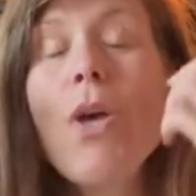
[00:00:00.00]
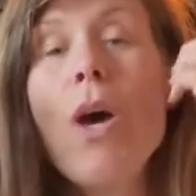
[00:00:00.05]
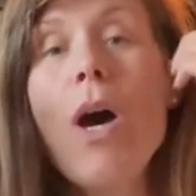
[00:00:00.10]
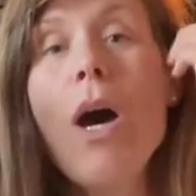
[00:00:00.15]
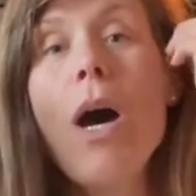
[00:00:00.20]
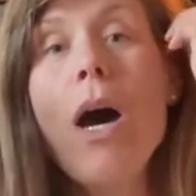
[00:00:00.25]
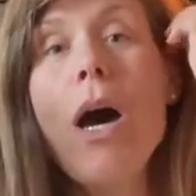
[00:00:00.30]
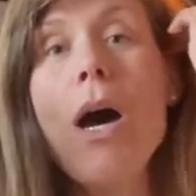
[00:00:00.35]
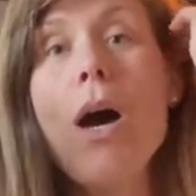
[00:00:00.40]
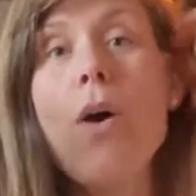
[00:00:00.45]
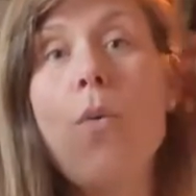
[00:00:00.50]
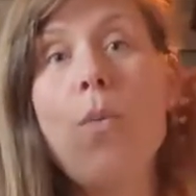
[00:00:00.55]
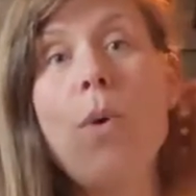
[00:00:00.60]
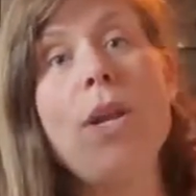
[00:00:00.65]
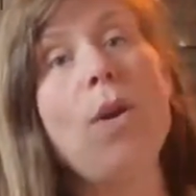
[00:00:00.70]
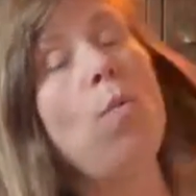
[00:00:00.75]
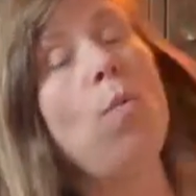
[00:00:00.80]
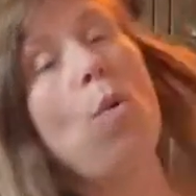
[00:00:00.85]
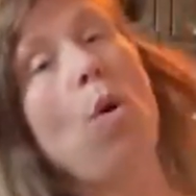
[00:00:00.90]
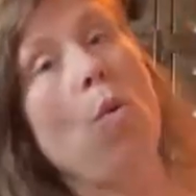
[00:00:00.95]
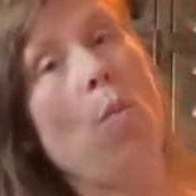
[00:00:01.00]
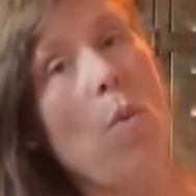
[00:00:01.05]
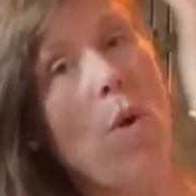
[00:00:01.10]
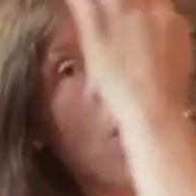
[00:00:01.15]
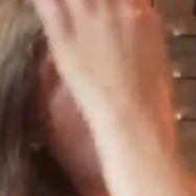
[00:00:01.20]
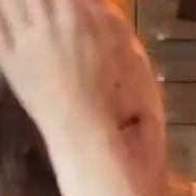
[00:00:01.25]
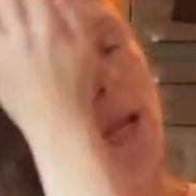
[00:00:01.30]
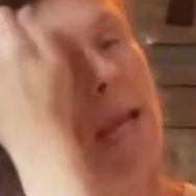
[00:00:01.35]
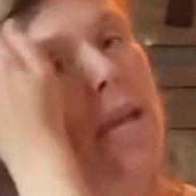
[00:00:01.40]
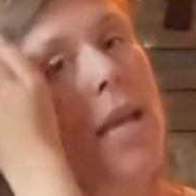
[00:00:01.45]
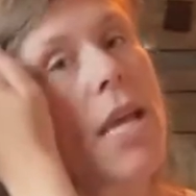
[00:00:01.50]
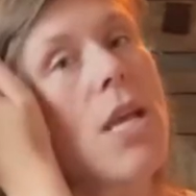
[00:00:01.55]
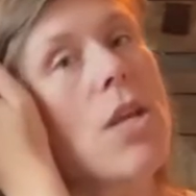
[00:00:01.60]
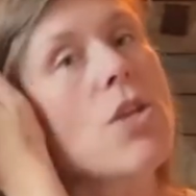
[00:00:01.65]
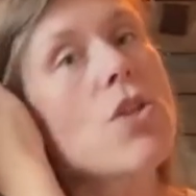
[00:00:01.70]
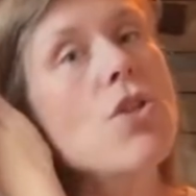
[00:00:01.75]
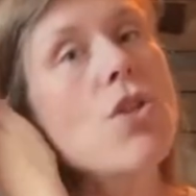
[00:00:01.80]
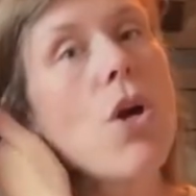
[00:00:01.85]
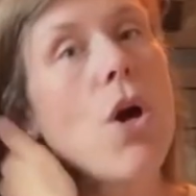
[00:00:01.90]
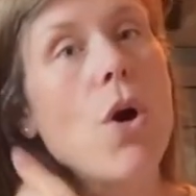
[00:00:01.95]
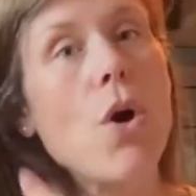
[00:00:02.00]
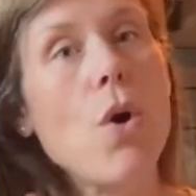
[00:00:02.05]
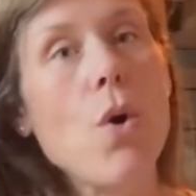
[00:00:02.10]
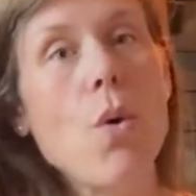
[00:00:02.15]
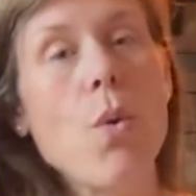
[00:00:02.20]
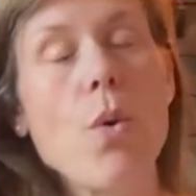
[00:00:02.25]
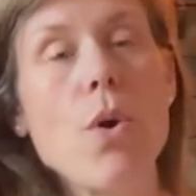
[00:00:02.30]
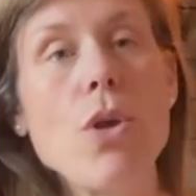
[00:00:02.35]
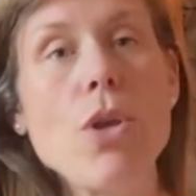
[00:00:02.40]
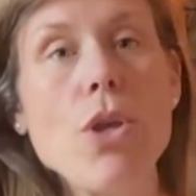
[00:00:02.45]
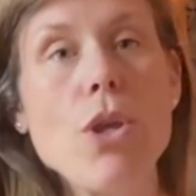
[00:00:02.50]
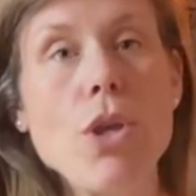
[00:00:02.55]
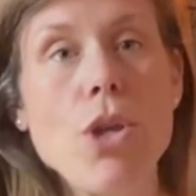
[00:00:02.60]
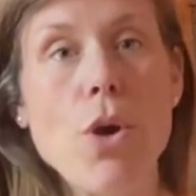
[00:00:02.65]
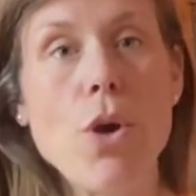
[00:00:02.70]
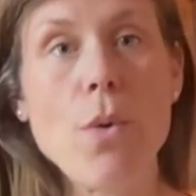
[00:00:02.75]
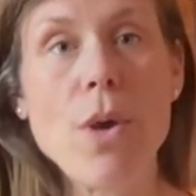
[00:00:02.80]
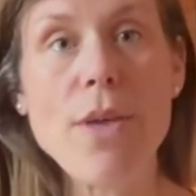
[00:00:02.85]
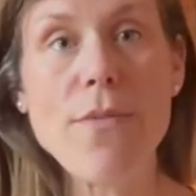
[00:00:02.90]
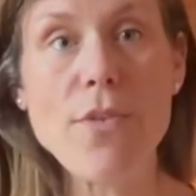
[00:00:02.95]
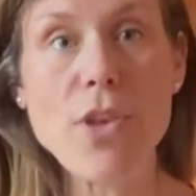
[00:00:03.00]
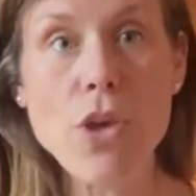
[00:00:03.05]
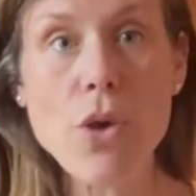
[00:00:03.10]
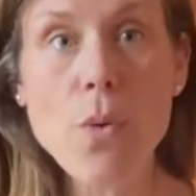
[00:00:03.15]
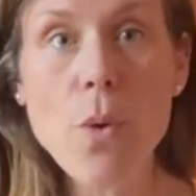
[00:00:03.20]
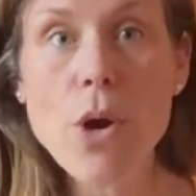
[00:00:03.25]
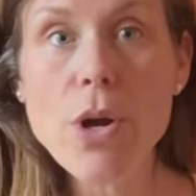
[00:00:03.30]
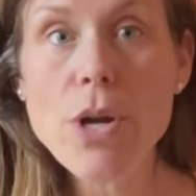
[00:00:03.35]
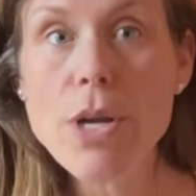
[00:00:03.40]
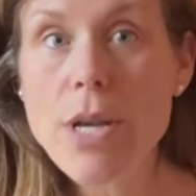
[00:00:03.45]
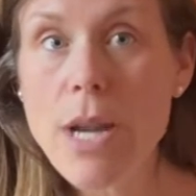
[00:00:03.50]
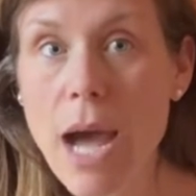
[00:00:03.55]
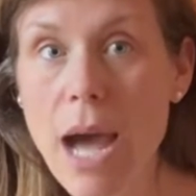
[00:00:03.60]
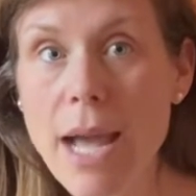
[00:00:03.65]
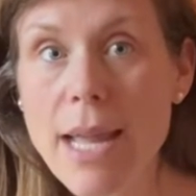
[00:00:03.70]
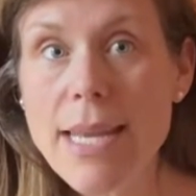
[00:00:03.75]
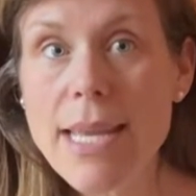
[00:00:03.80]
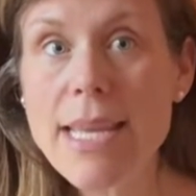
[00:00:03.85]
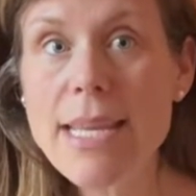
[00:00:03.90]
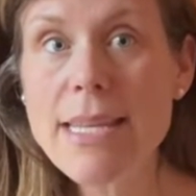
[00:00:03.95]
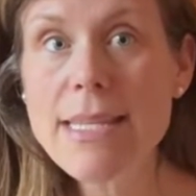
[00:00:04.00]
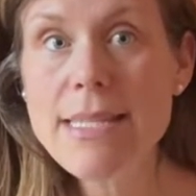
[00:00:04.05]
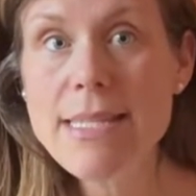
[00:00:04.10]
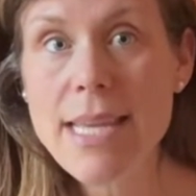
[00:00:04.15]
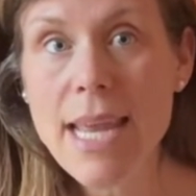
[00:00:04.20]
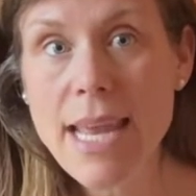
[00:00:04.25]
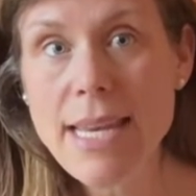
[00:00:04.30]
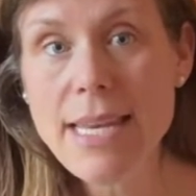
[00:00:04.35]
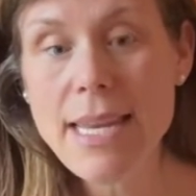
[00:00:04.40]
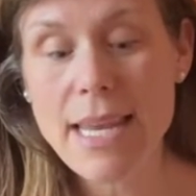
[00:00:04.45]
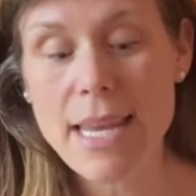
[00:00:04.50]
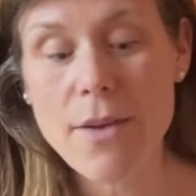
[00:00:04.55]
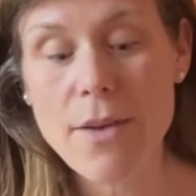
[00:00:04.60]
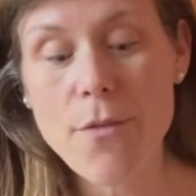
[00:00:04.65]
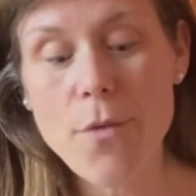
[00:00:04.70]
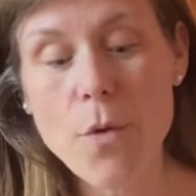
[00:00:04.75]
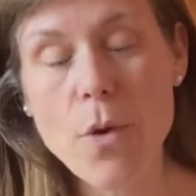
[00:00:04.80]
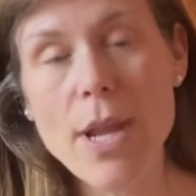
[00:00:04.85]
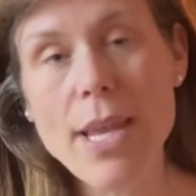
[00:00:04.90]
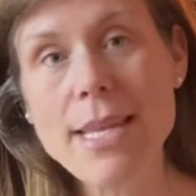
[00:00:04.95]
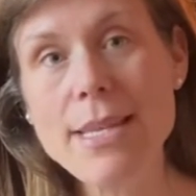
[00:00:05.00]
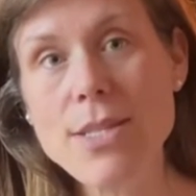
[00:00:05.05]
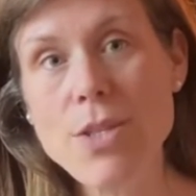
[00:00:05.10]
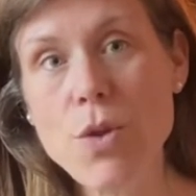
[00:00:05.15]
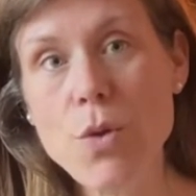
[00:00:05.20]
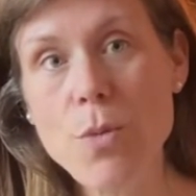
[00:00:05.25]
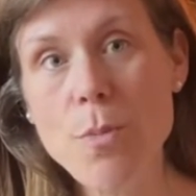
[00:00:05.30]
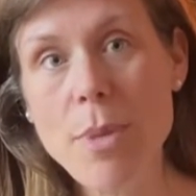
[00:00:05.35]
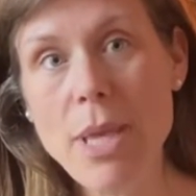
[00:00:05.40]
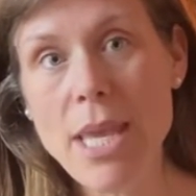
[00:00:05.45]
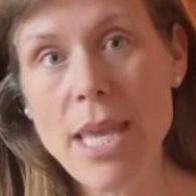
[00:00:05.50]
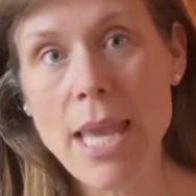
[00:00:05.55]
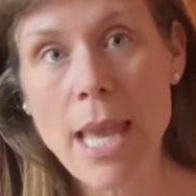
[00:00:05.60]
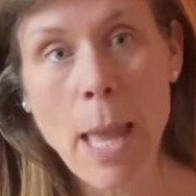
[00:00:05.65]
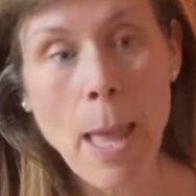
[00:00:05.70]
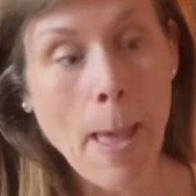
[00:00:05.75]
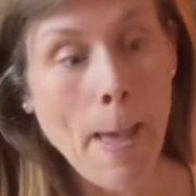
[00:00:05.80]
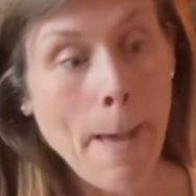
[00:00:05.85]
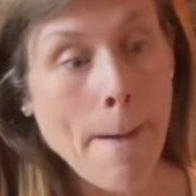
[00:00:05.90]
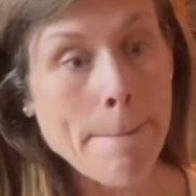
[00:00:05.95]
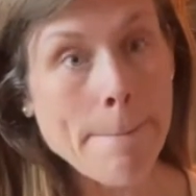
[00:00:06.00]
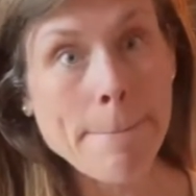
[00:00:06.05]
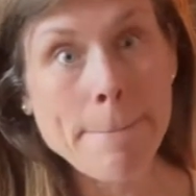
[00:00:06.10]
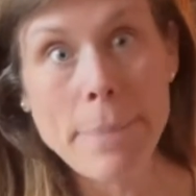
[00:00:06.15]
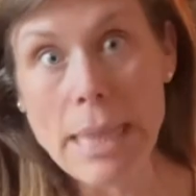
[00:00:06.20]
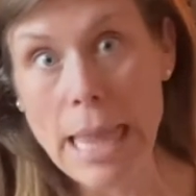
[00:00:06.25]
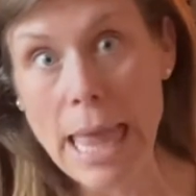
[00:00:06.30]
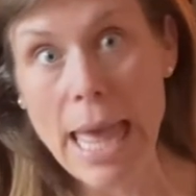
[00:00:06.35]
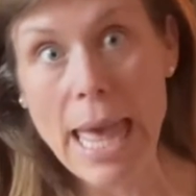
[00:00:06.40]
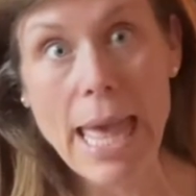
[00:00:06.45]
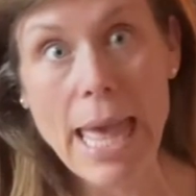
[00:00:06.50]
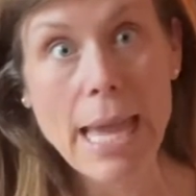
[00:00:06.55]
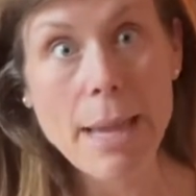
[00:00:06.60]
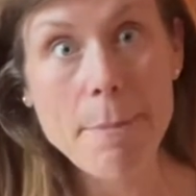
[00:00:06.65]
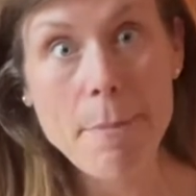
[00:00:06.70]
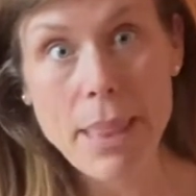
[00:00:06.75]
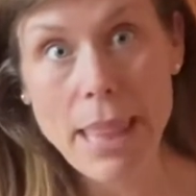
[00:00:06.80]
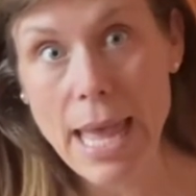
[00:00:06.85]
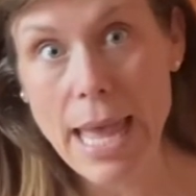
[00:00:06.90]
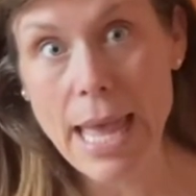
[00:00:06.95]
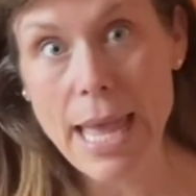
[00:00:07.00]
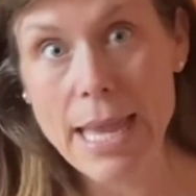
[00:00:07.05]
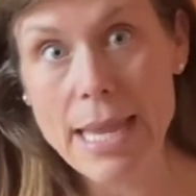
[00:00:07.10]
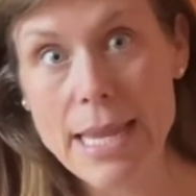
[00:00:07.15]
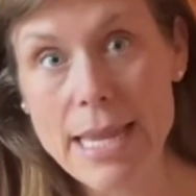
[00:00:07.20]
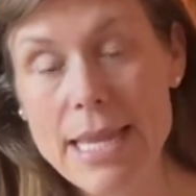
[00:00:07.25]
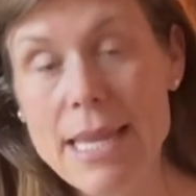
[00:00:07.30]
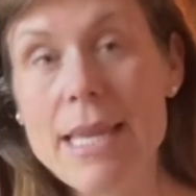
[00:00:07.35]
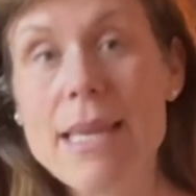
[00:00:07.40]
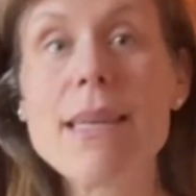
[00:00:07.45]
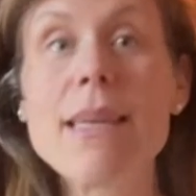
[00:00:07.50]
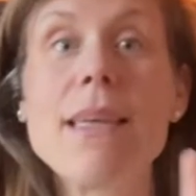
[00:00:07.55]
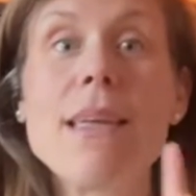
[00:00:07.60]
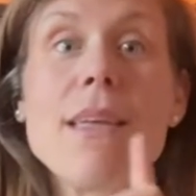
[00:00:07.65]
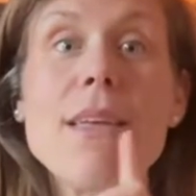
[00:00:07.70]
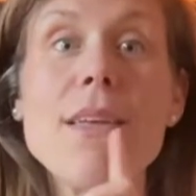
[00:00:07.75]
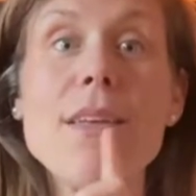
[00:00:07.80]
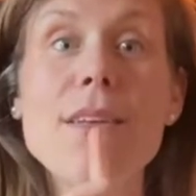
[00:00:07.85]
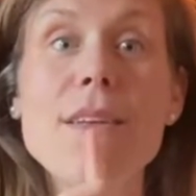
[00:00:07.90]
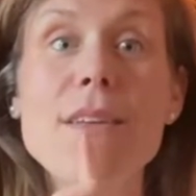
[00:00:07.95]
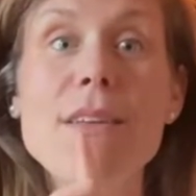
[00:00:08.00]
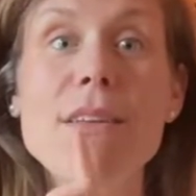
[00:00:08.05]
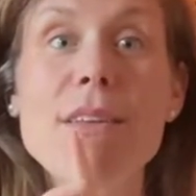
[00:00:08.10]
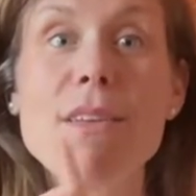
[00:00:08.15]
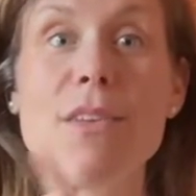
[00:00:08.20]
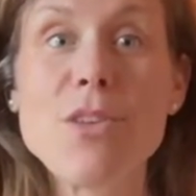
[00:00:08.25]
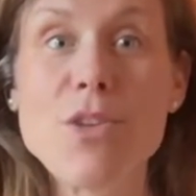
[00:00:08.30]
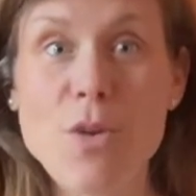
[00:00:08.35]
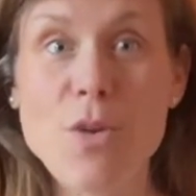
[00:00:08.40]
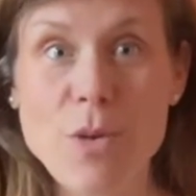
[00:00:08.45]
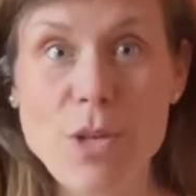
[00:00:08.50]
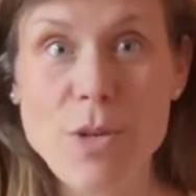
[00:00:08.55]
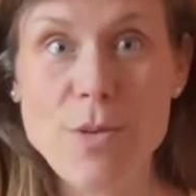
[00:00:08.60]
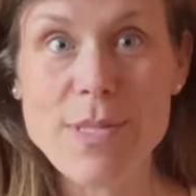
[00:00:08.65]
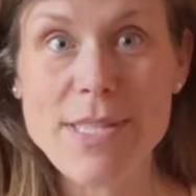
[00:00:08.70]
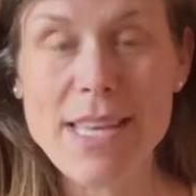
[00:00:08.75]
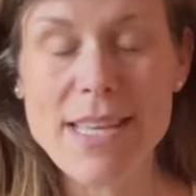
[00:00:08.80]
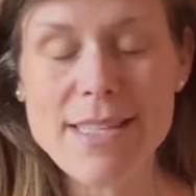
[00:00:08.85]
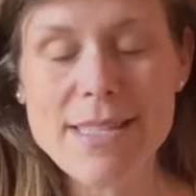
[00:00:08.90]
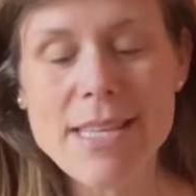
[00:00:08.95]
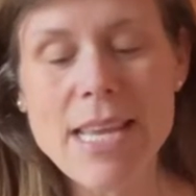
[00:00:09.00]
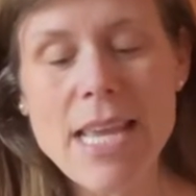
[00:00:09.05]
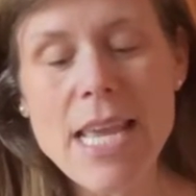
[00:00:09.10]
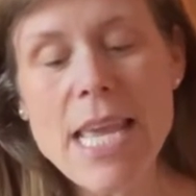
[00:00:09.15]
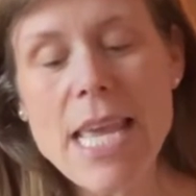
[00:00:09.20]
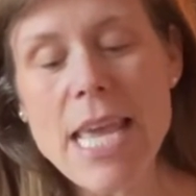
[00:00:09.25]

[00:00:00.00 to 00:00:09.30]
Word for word: uh, when it won't work. So, you know, if you are not intending for it to be black, black, don't use this.